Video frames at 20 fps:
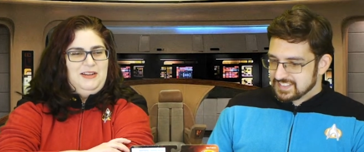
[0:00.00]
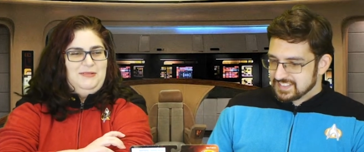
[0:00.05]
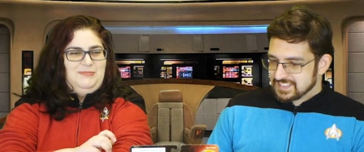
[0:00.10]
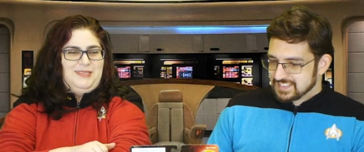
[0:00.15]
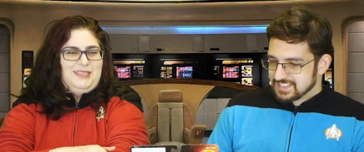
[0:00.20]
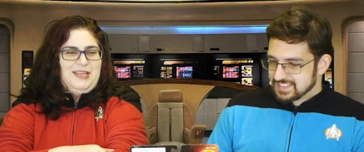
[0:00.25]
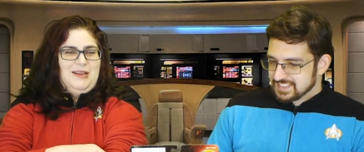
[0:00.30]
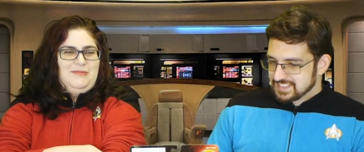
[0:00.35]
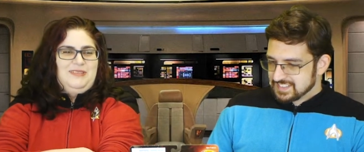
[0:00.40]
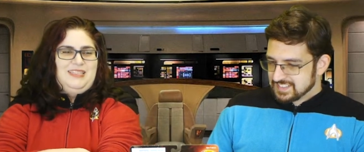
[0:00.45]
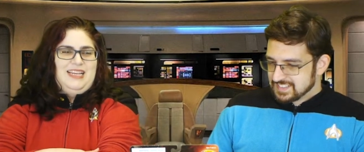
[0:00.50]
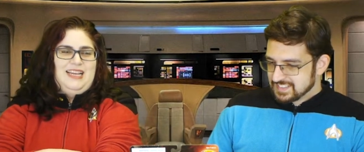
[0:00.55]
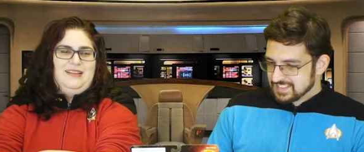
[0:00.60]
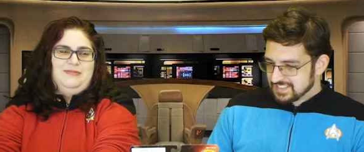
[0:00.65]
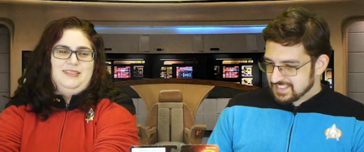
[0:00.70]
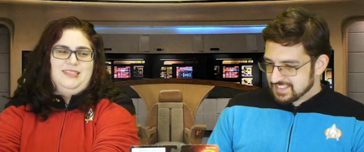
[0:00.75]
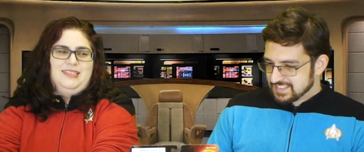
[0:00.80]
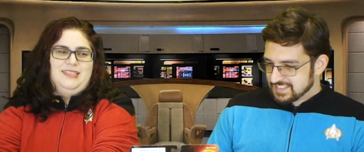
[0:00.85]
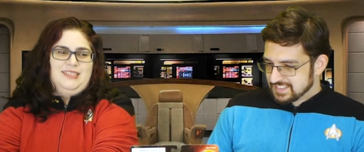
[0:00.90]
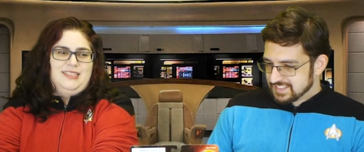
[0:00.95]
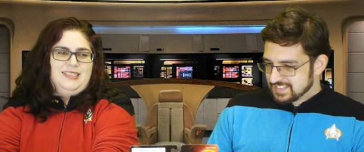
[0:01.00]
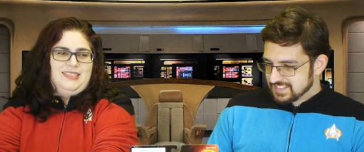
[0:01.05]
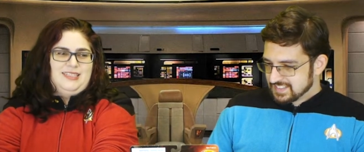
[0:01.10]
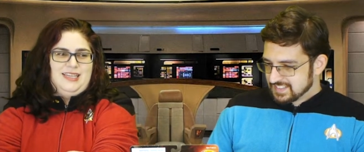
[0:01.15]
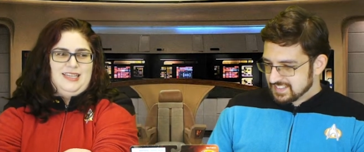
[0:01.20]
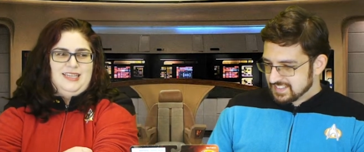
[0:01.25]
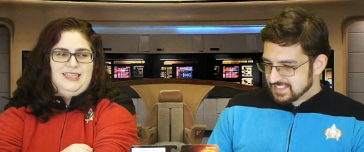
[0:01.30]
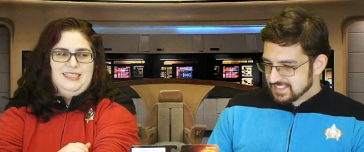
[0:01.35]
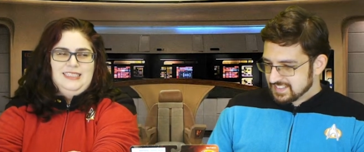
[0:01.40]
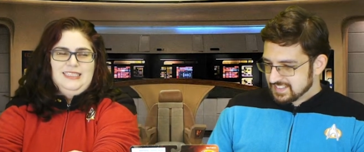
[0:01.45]
Speaker 1: him sometimes. It's just
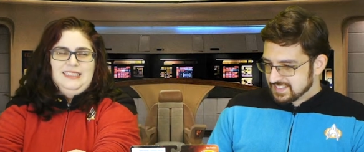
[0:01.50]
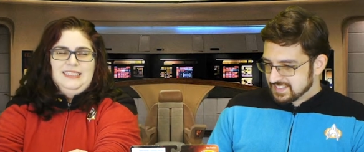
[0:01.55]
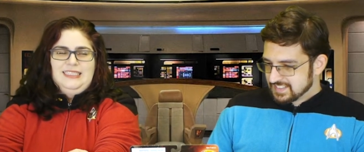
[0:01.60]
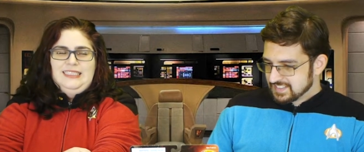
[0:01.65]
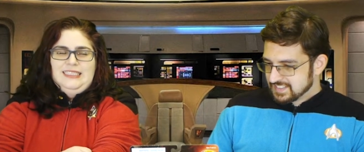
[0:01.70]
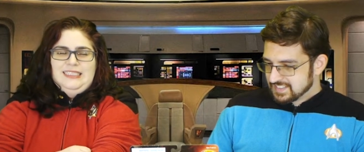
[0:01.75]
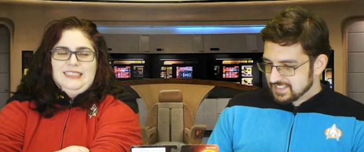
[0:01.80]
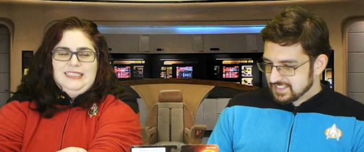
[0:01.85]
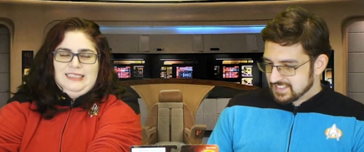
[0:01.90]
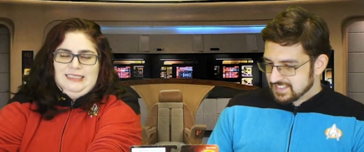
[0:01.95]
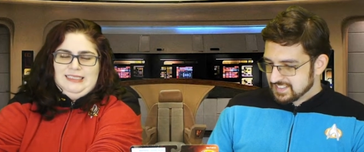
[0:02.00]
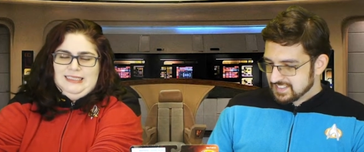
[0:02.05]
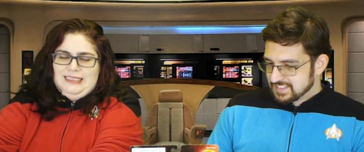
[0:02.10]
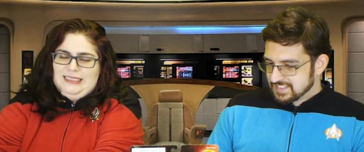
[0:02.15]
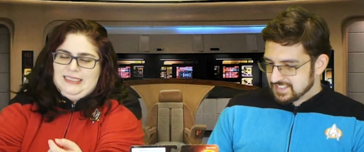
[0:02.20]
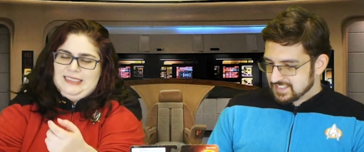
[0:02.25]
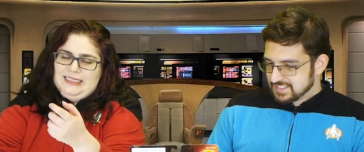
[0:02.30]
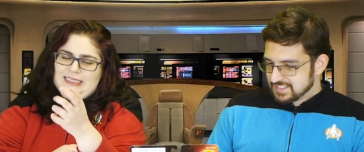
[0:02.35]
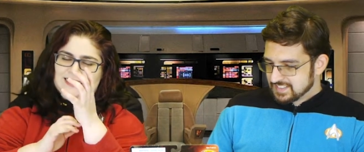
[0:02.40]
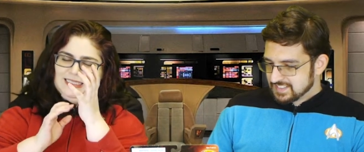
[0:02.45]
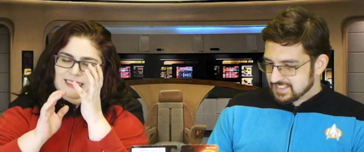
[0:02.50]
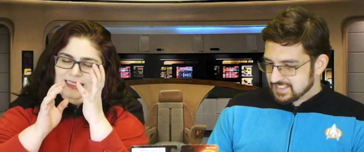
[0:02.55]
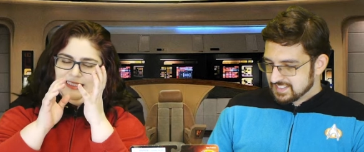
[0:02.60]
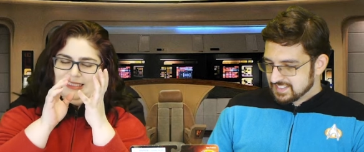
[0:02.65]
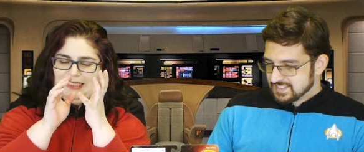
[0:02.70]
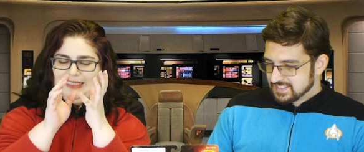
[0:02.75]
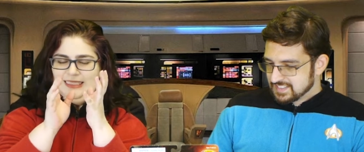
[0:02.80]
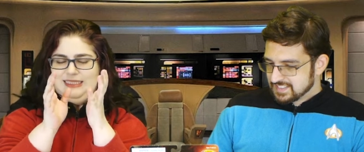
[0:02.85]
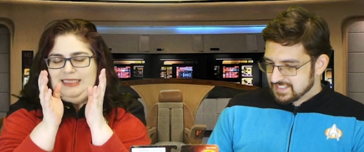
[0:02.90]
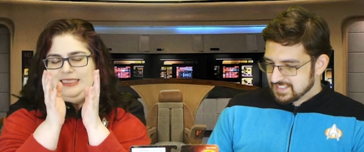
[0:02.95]
like,
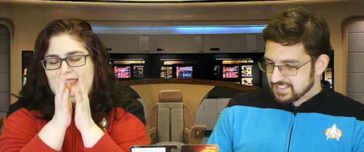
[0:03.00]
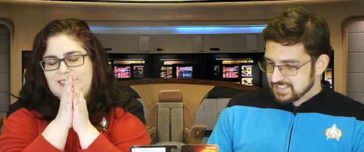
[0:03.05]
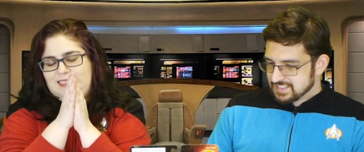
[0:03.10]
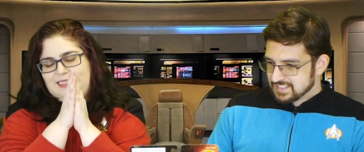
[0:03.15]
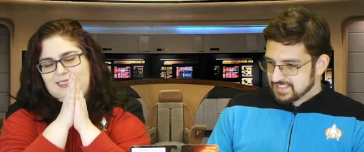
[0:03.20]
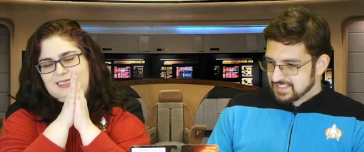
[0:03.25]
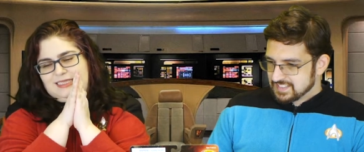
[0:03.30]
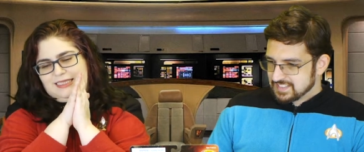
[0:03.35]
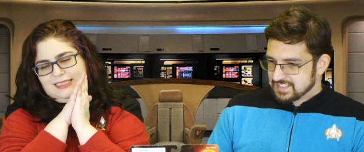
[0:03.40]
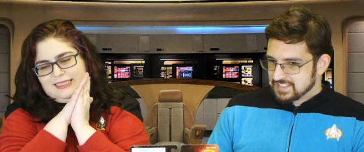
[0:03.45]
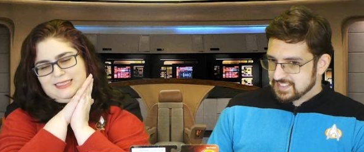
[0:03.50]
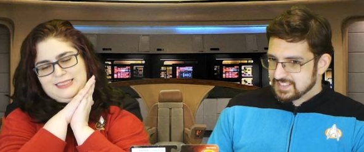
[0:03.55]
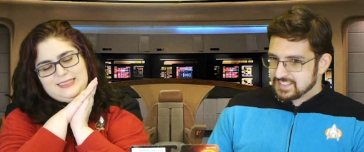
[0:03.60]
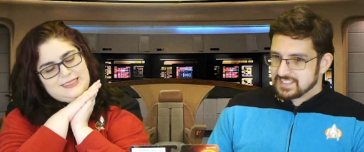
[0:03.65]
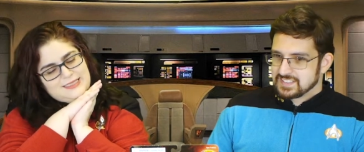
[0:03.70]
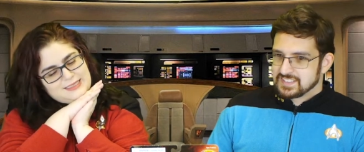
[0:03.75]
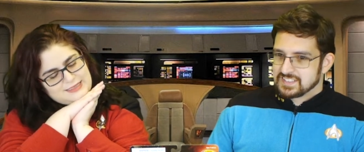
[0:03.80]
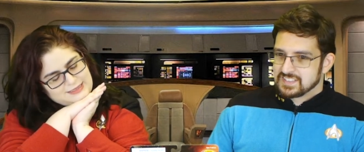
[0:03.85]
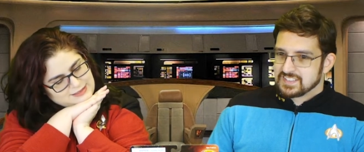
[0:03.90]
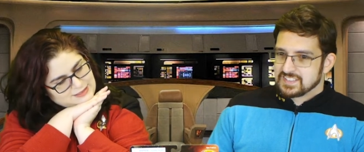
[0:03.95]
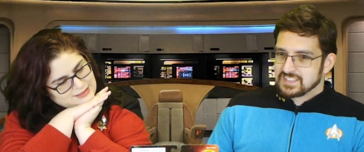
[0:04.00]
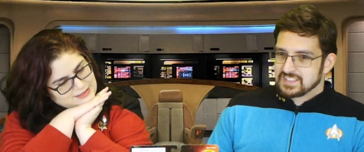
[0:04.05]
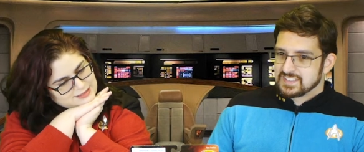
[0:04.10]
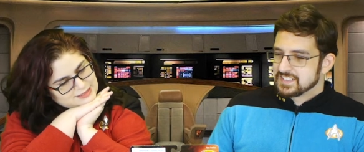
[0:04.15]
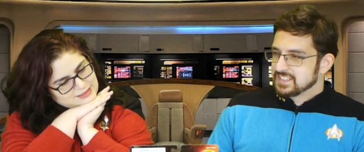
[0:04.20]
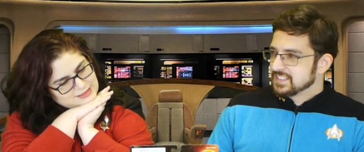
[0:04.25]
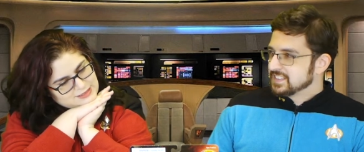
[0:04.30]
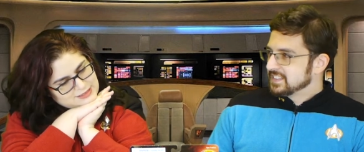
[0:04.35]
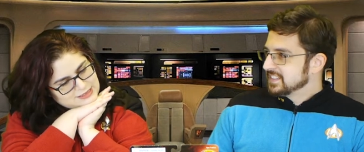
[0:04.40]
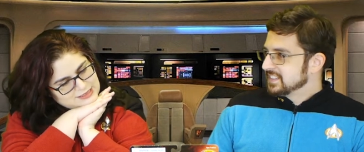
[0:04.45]
oh, he he
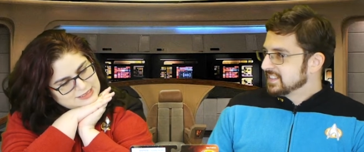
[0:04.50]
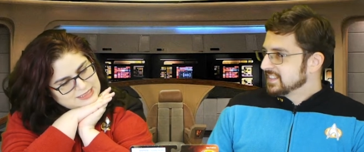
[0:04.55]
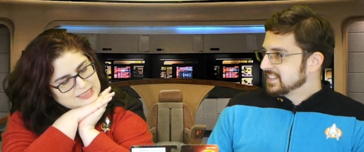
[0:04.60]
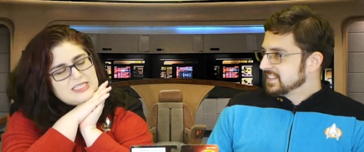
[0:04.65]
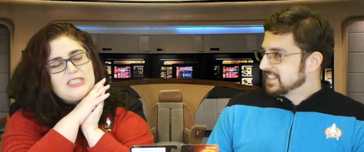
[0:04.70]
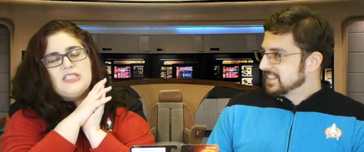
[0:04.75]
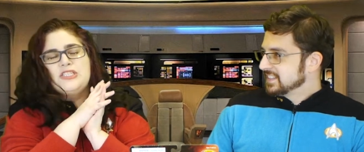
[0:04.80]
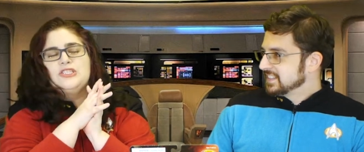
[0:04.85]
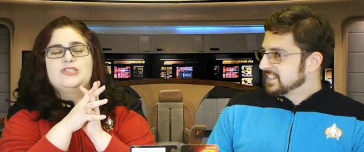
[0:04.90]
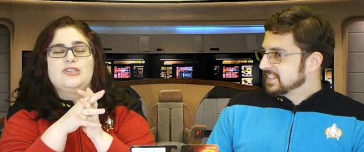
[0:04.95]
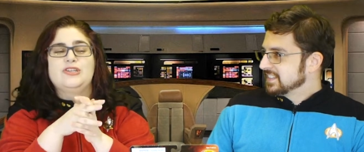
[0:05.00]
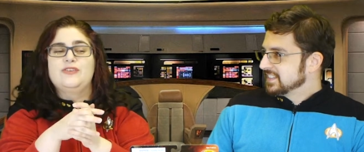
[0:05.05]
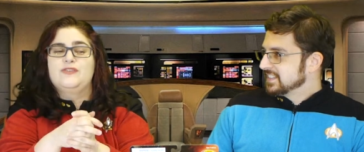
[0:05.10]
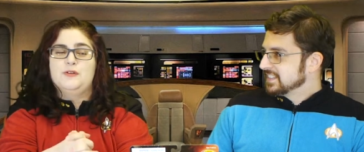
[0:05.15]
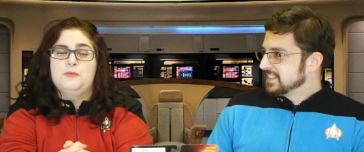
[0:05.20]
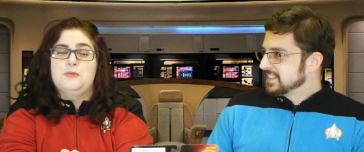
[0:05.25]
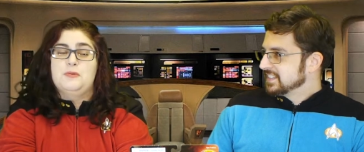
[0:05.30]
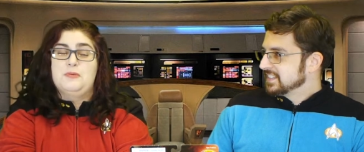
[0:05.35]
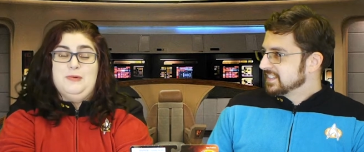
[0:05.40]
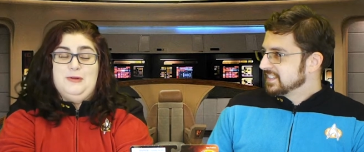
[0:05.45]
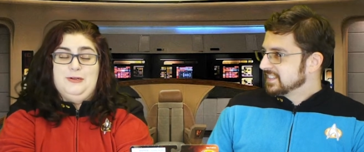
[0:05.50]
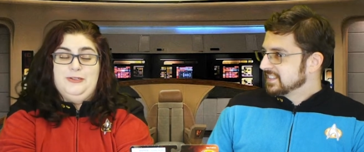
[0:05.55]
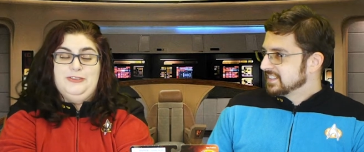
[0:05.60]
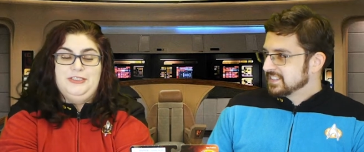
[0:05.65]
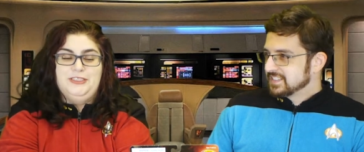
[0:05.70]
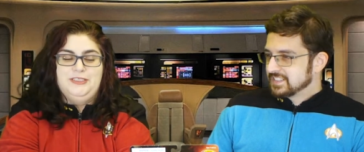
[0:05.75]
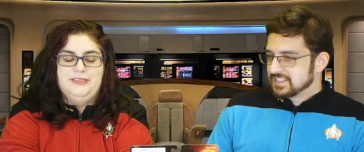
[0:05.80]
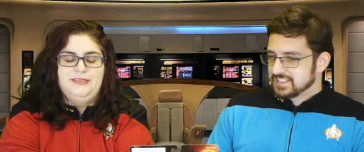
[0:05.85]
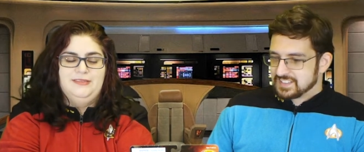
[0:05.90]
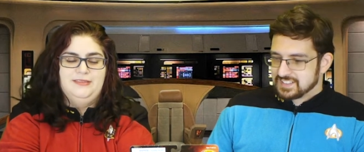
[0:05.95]
he deserved a
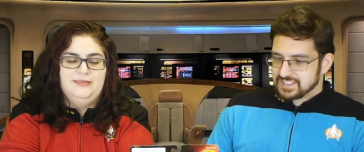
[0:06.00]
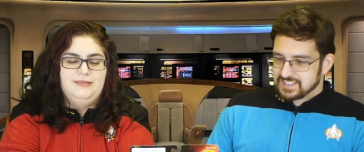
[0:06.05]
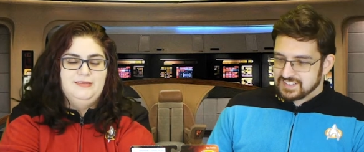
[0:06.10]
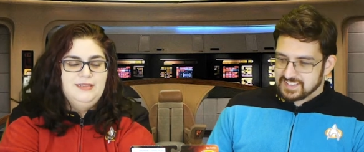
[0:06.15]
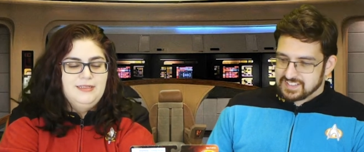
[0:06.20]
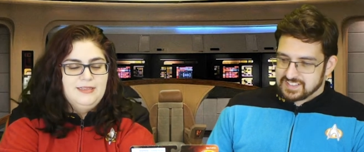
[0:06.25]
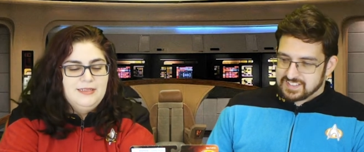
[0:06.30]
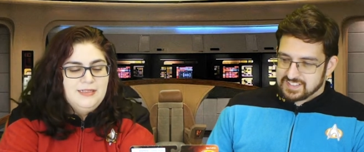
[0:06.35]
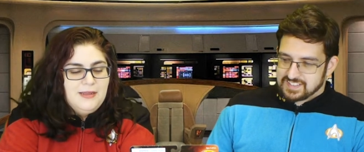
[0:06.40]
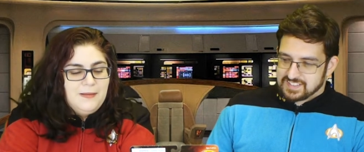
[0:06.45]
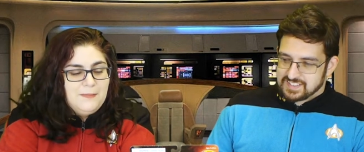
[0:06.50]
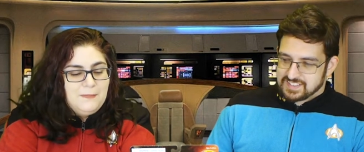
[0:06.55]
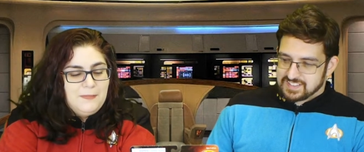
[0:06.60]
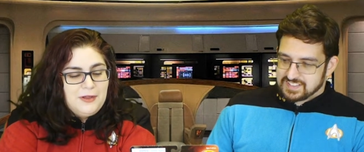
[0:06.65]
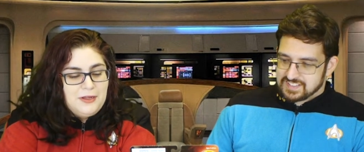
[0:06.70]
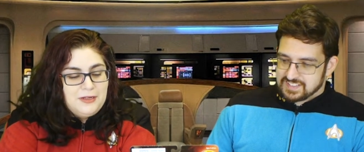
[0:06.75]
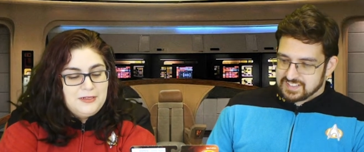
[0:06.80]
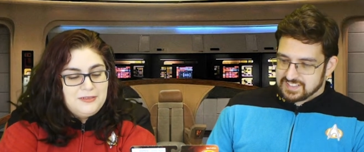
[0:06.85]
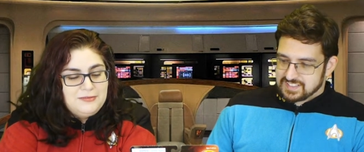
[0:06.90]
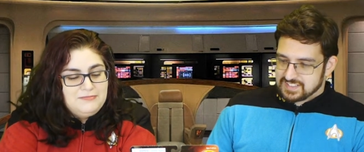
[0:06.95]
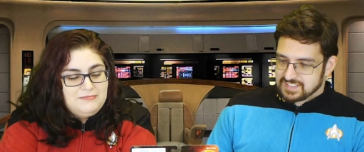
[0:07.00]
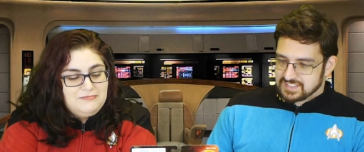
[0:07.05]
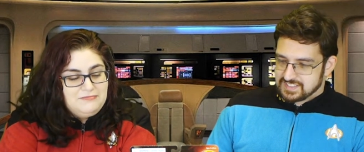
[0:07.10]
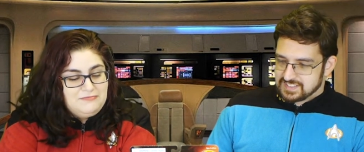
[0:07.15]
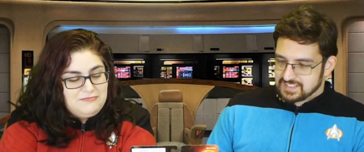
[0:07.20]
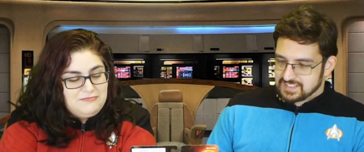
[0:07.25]
promotion, but